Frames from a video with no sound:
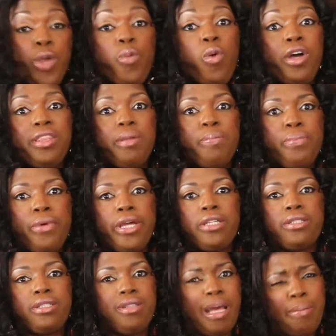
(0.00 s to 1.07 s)
want the
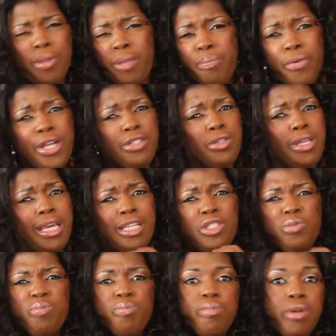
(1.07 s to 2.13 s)
breast to get
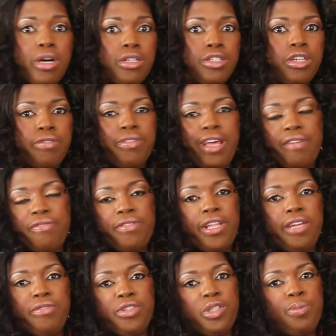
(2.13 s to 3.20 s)
as much of that
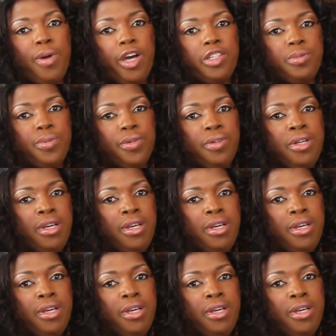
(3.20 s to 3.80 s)
flavor as possible.